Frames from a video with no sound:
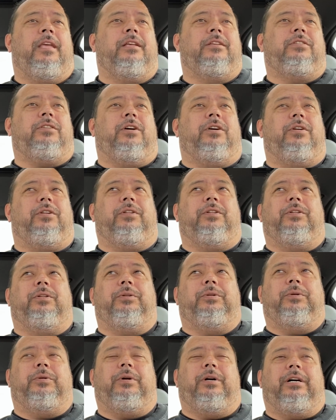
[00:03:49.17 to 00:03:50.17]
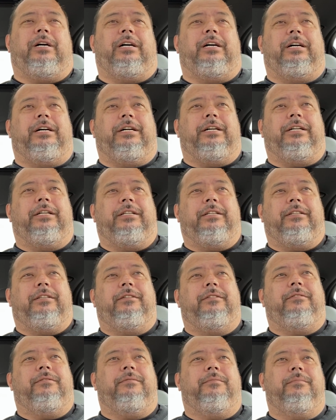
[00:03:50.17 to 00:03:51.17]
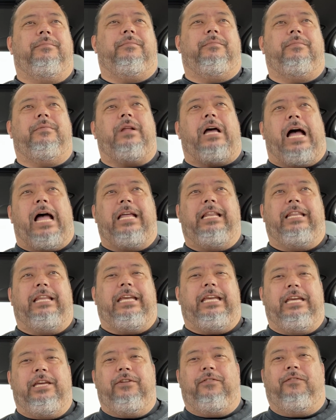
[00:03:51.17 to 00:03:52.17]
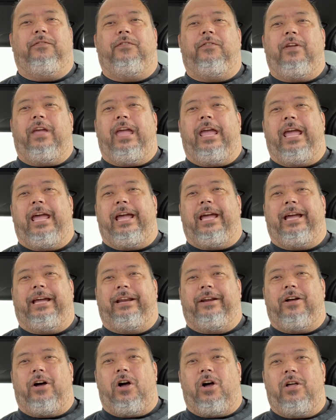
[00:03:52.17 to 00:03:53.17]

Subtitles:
So I leave, and